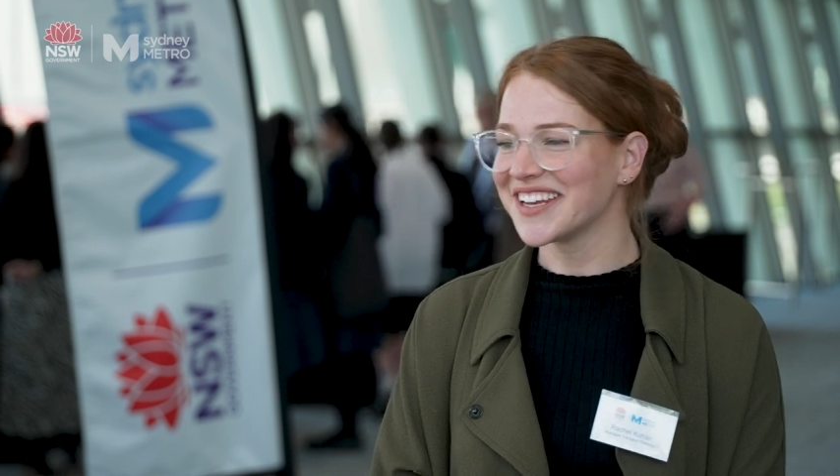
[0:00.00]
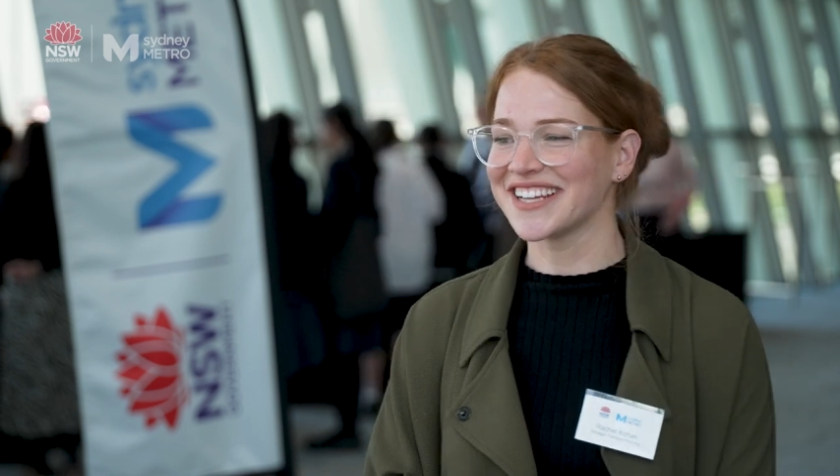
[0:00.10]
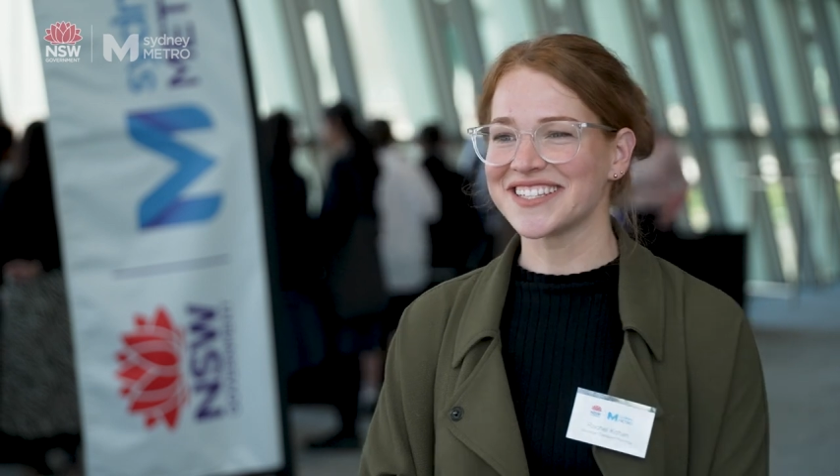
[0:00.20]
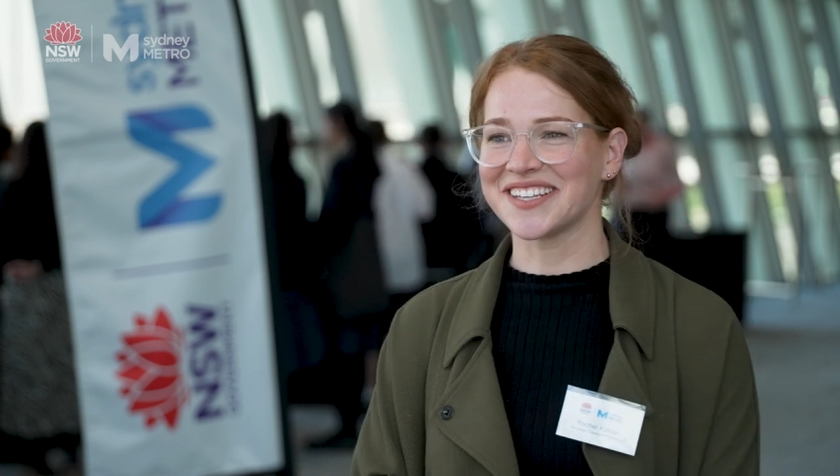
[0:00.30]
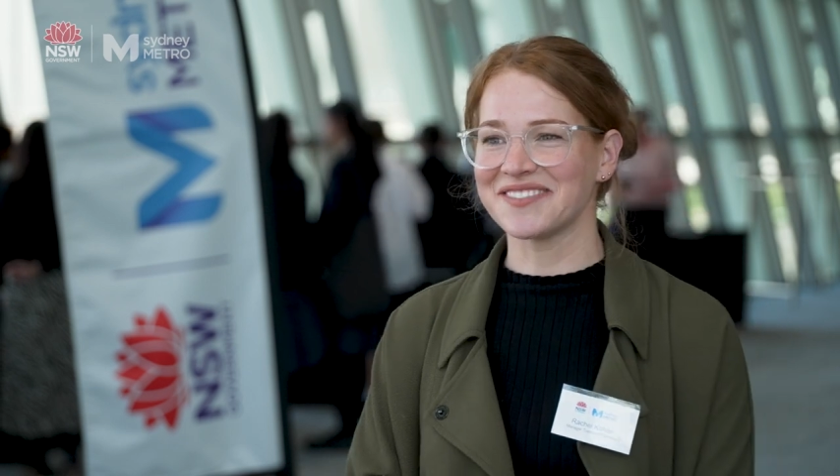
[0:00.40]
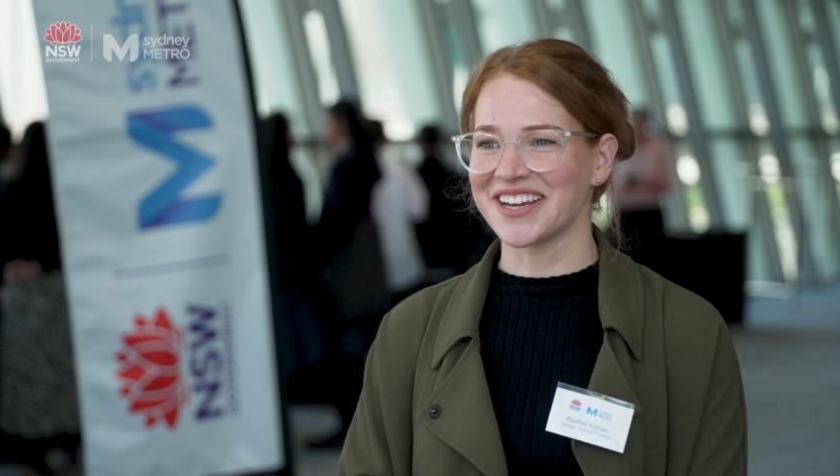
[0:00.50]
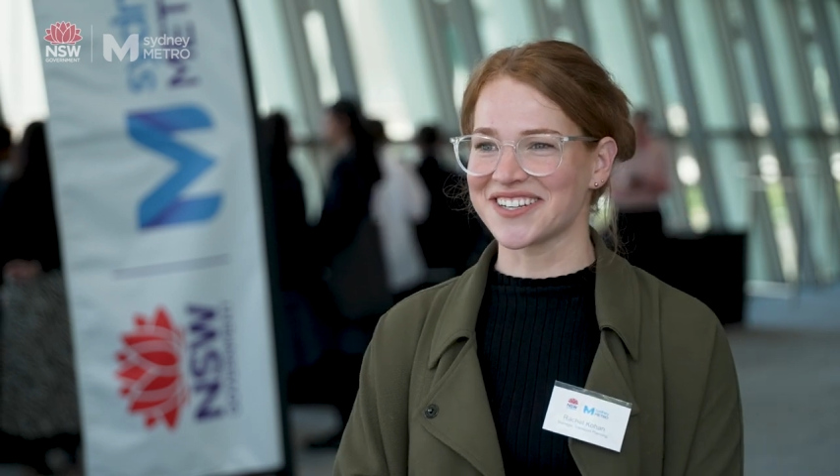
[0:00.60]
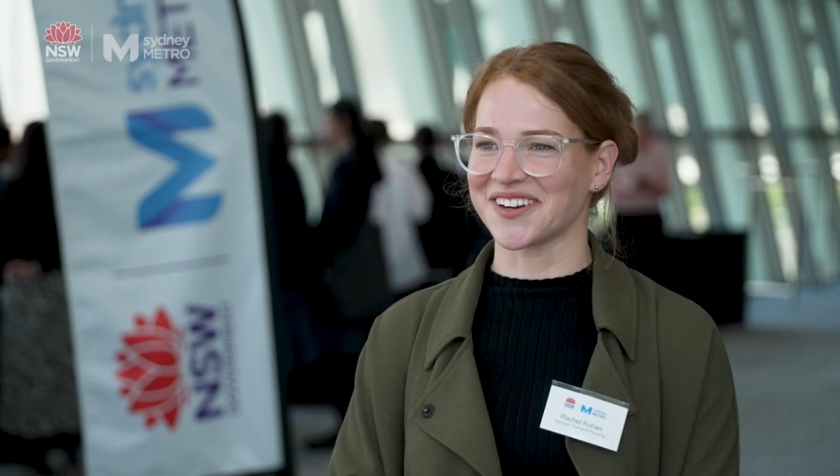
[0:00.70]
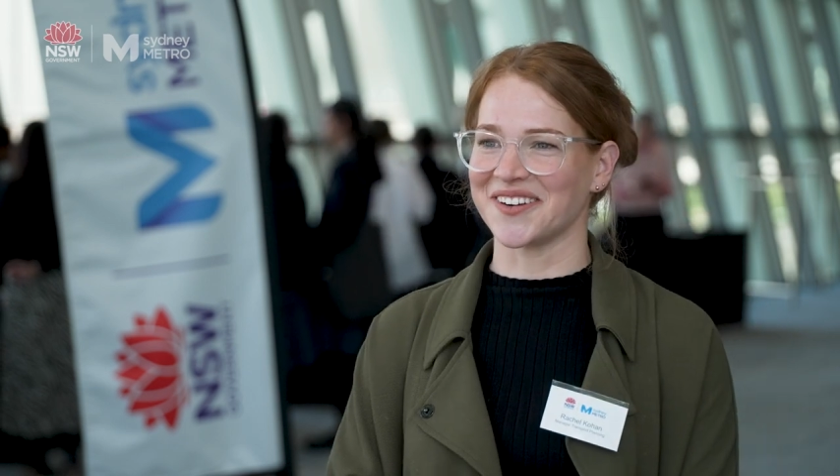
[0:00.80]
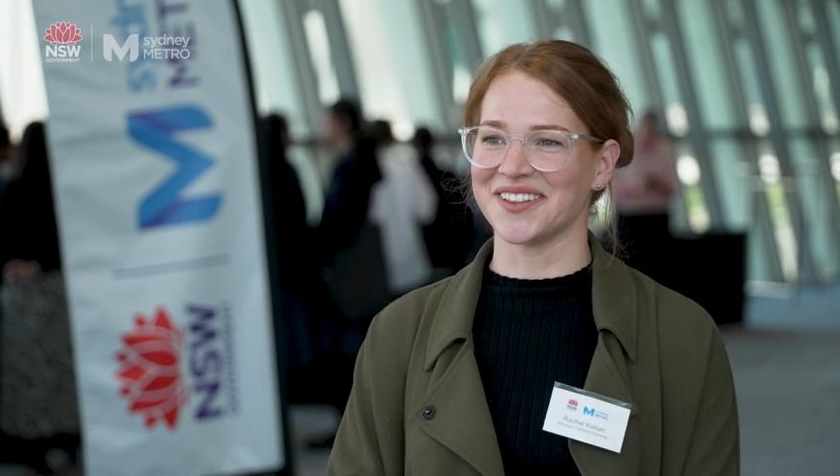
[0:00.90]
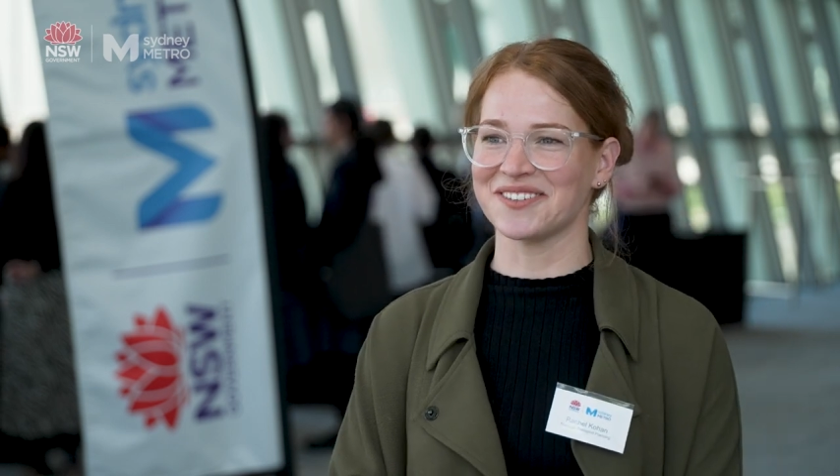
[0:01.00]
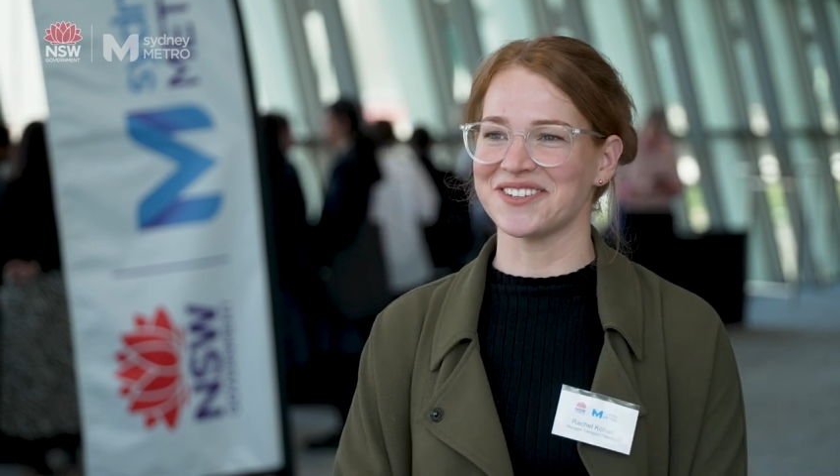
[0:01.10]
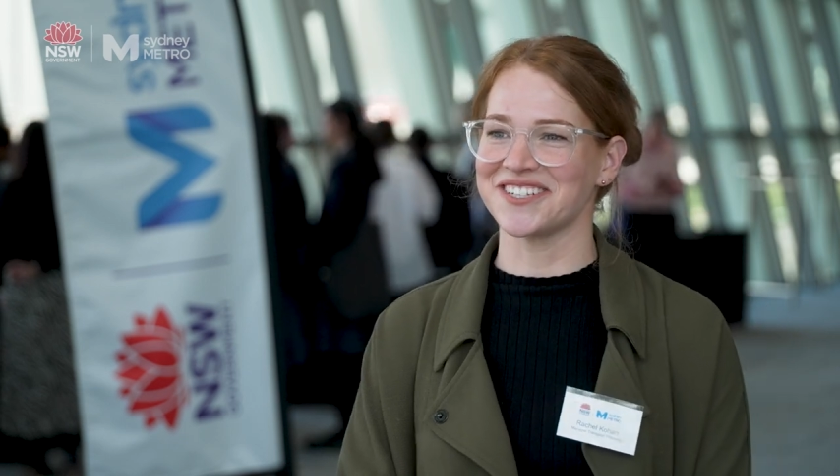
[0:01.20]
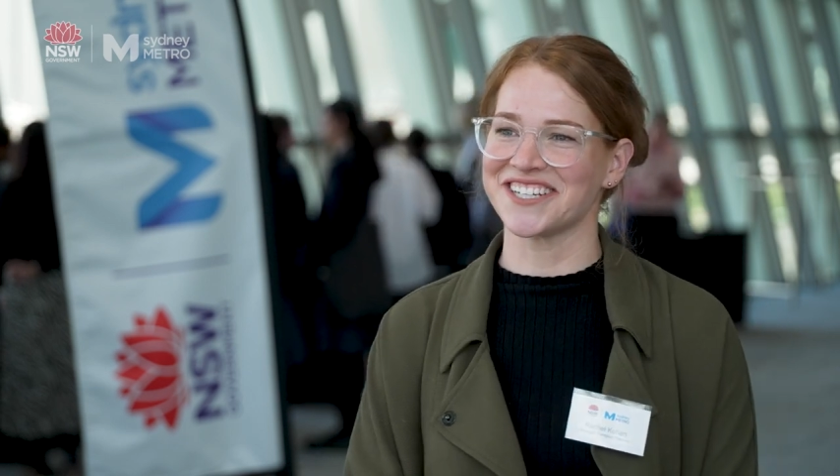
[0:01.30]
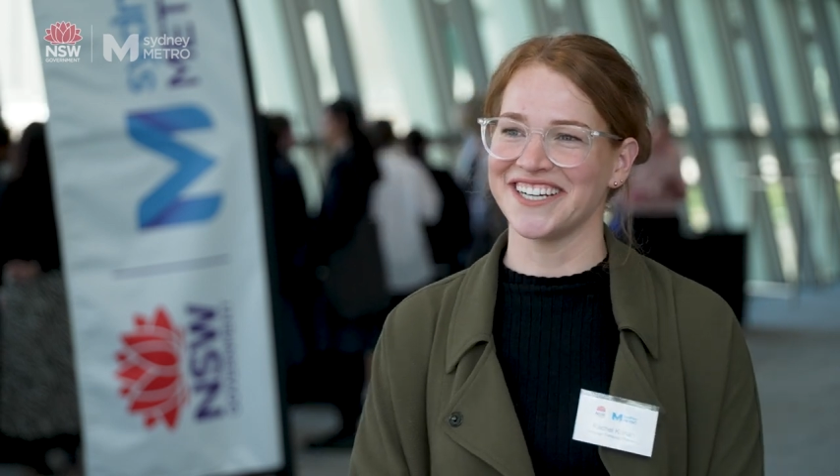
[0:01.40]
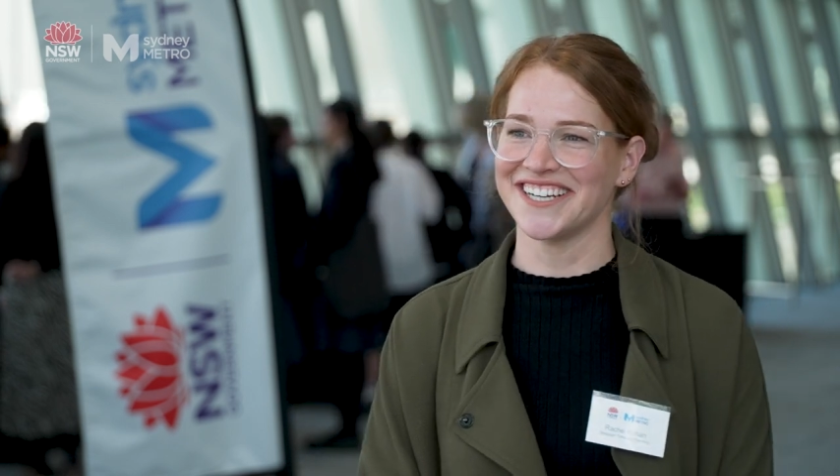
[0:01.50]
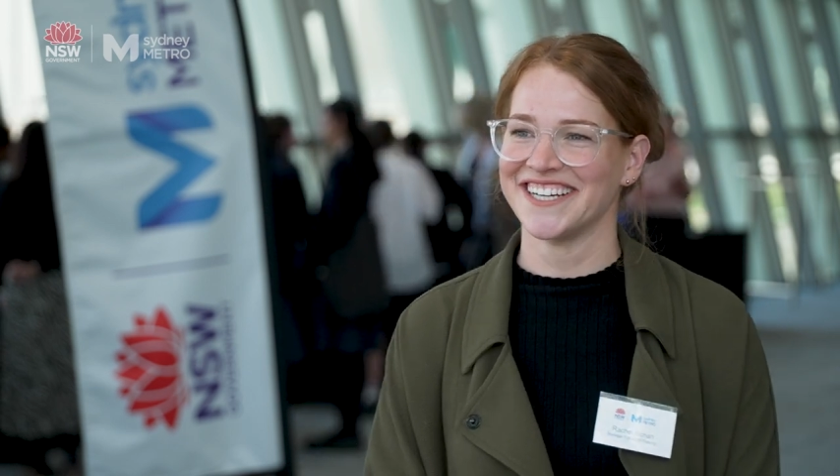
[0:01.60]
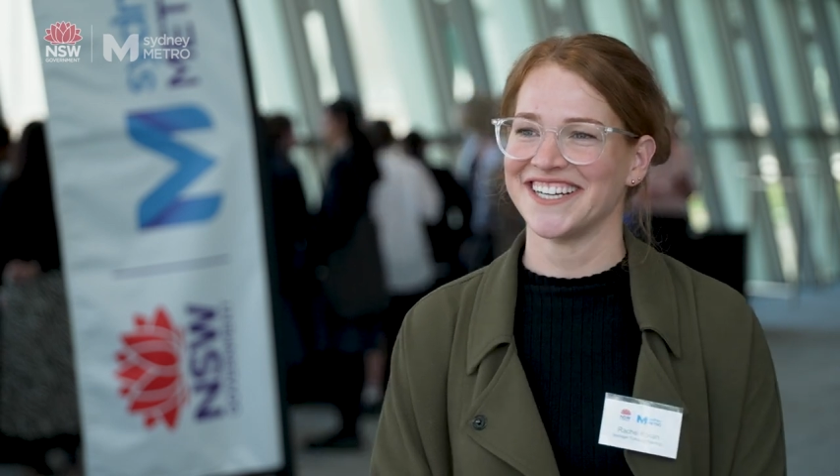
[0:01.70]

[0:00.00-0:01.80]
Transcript: at Sydney Metro in the future.